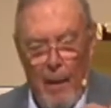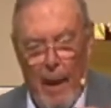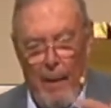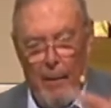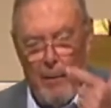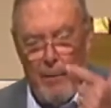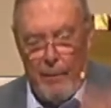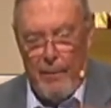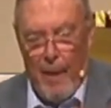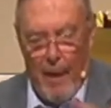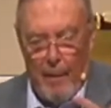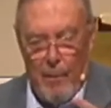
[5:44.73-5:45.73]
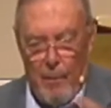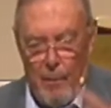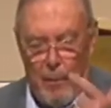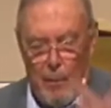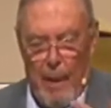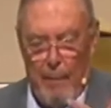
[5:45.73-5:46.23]
and the Son
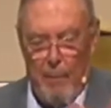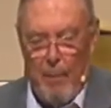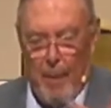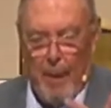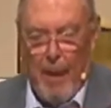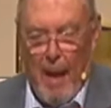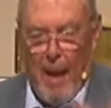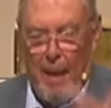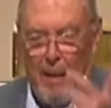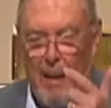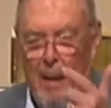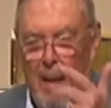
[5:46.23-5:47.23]
who claim to be God